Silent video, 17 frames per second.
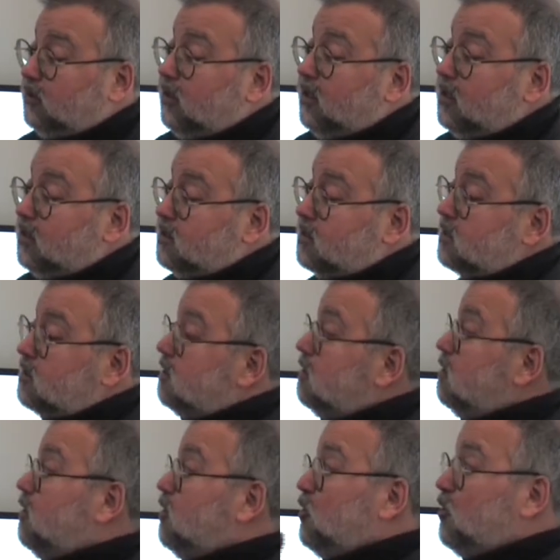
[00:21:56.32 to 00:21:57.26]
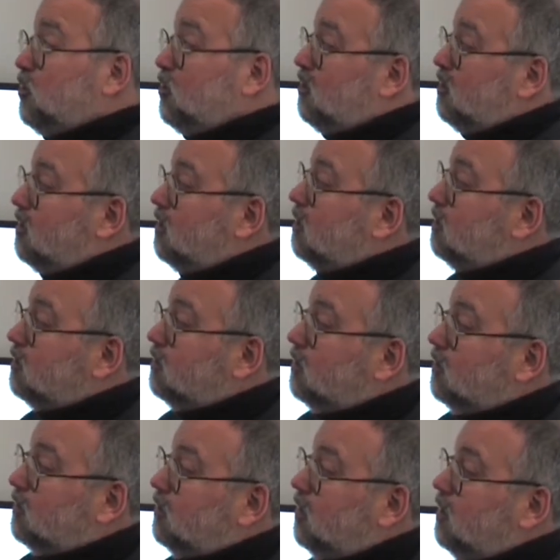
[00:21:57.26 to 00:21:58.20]
tax or
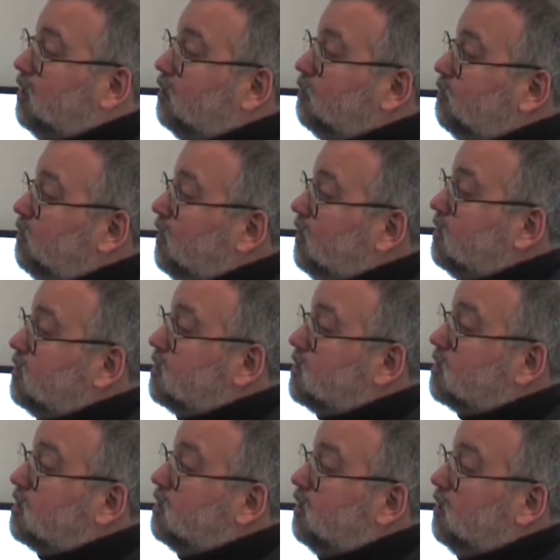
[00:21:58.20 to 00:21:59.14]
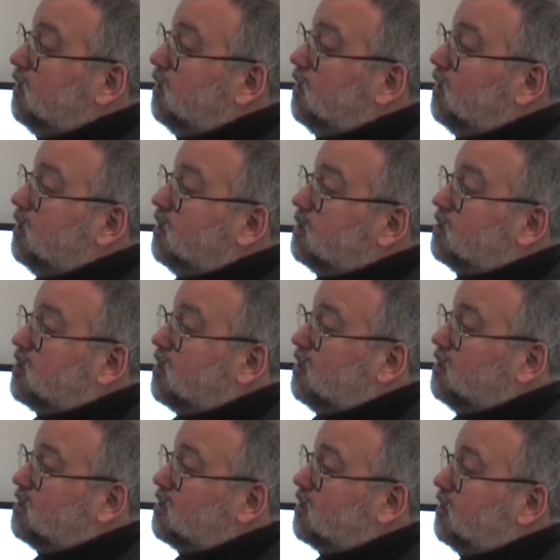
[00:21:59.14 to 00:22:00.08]
that kind of things,
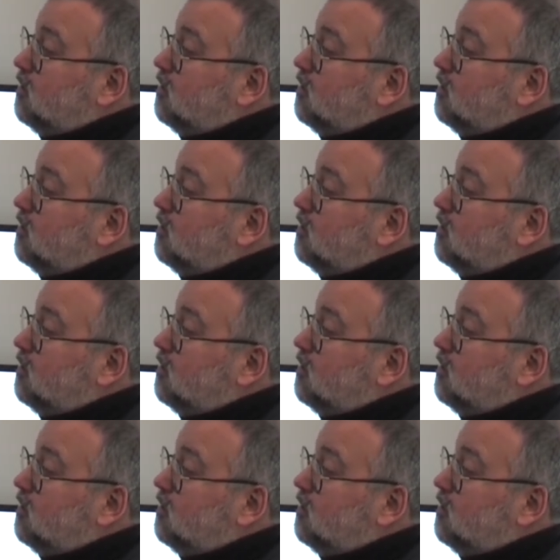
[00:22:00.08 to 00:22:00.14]
change